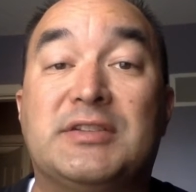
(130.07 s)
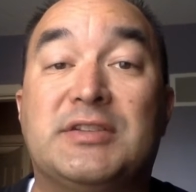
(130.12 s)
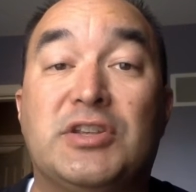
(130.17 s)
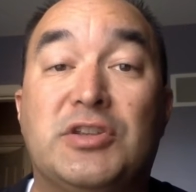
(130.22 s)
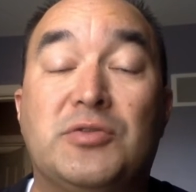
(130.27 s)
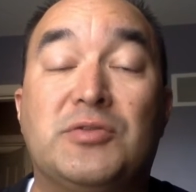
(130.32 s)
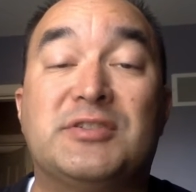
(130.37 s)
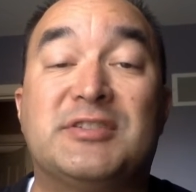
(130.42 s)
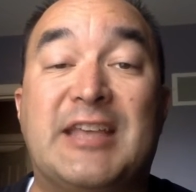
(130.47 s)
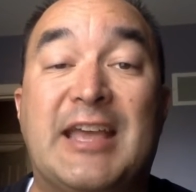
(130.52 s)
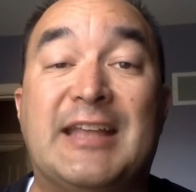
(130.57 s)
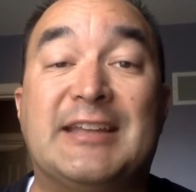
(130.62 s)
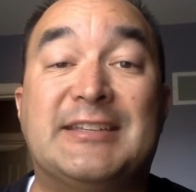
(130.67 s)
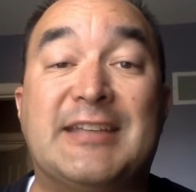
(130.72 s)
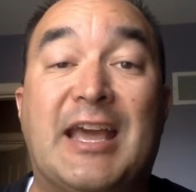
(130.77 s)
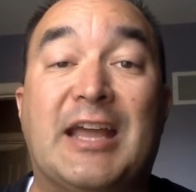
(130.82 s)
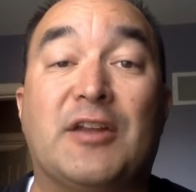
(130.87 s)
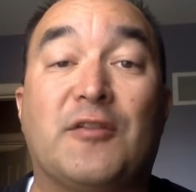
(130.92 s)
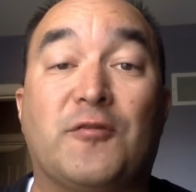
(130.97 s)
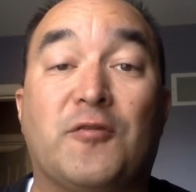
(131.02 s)
to use that
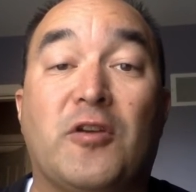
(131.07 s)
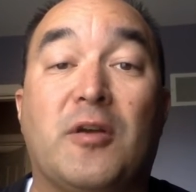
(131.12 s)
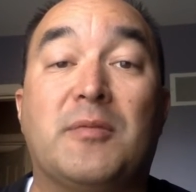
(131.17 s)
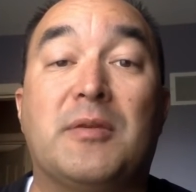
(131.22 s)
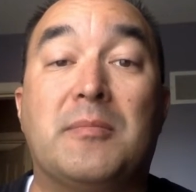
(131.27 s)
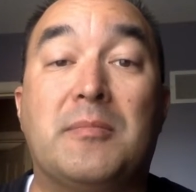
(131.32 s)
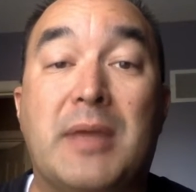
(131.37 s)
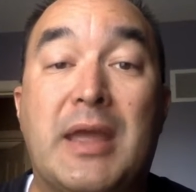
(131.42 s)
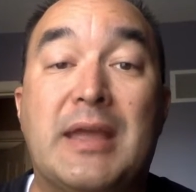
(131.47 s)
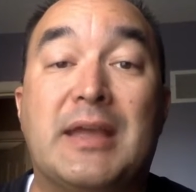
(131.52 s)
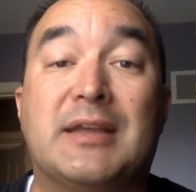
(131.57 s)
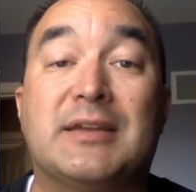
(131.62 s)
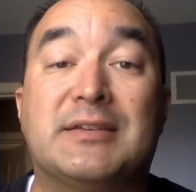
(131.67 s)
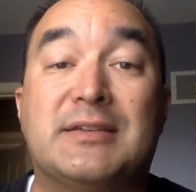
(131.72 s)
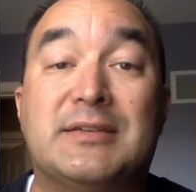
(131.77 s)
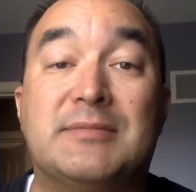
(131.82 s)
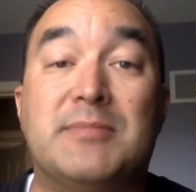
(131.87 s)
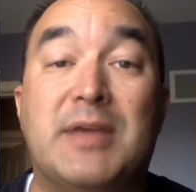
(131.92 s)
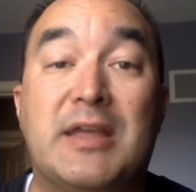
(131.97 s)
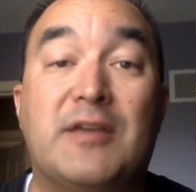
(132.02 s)
data from and
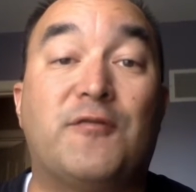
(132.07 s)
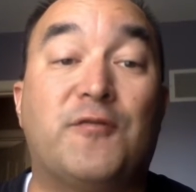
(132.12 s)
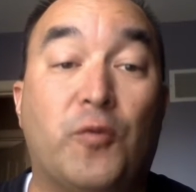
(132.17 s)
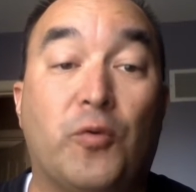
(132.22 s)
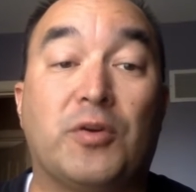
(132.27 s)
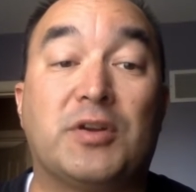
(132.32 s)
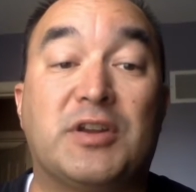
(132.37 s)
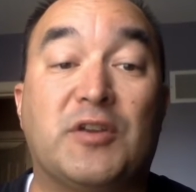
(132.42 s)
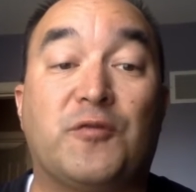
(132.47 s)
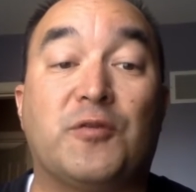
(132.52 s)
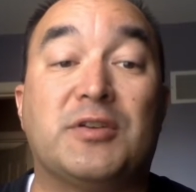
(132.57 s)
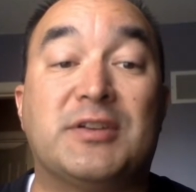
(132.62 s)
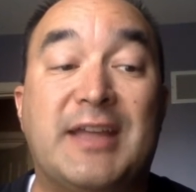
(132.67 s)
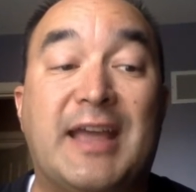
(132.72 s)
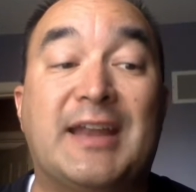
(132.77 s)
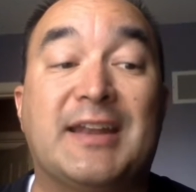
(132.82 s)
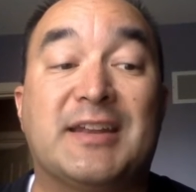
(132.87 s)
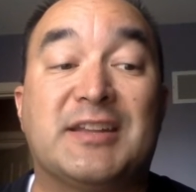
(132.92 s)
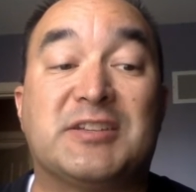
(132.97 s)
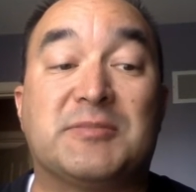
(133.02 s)
make 4 different
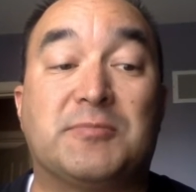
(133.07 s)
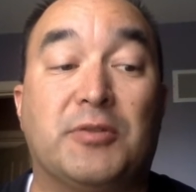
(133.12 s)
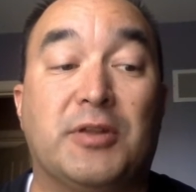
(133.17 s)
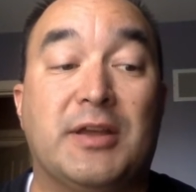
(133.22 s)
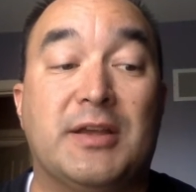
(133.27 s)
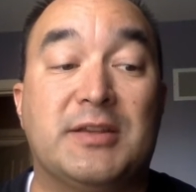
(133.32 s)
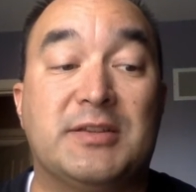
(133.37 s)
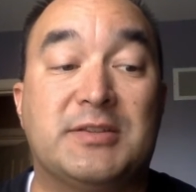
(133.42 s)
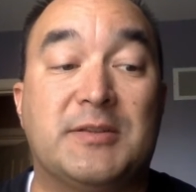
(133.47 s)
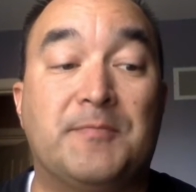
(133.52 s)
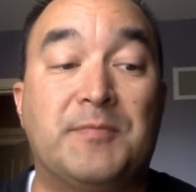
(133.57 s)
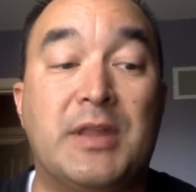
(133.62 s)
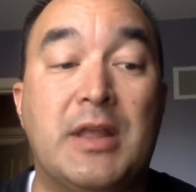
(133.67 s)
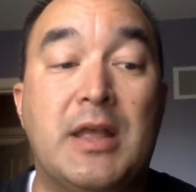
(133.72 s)
data displays.